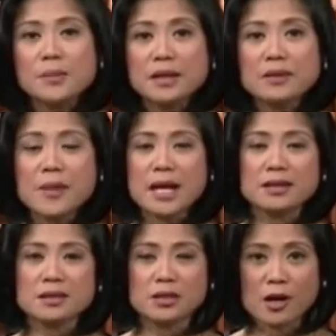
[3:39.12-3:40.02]
Be
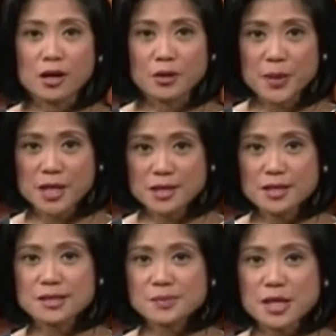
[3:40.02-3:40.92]
reminded that our
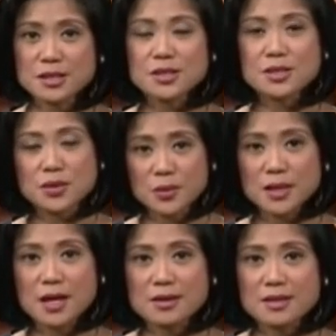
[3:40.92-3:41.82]
opinion is based
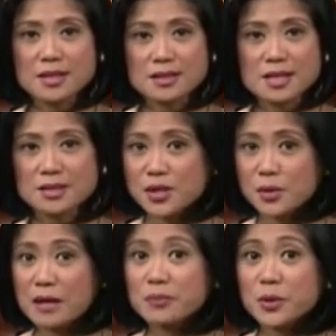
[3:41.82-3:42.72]
solely on the details
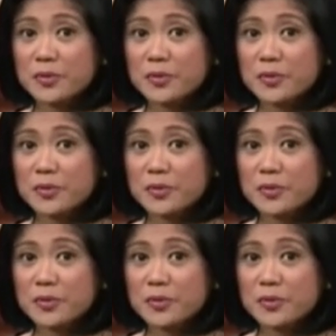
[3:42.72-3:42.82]
you have